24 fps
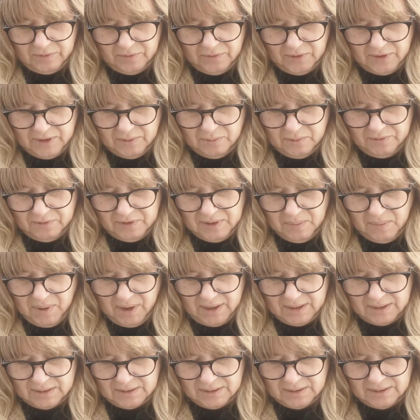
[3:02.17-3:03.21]
free with the
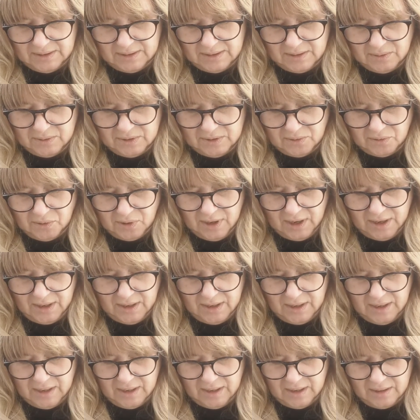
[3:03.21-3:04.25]
magazine, so it's
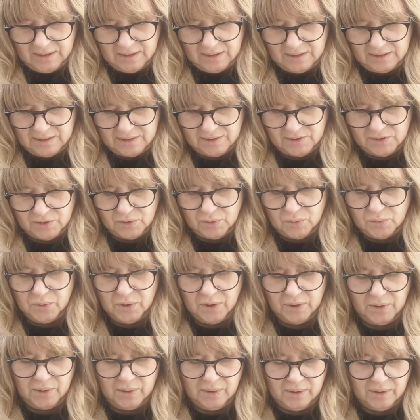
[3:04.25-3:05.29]
organic
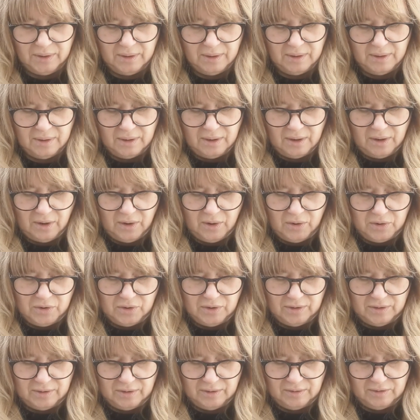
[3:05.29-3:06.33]
Sturon
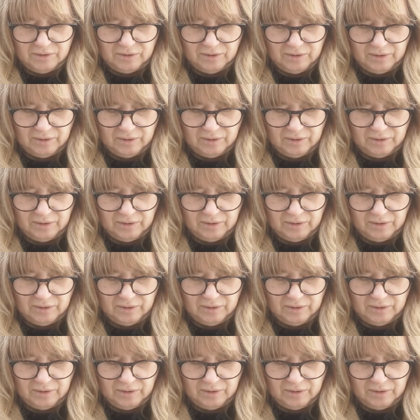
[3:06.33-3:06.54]
onion,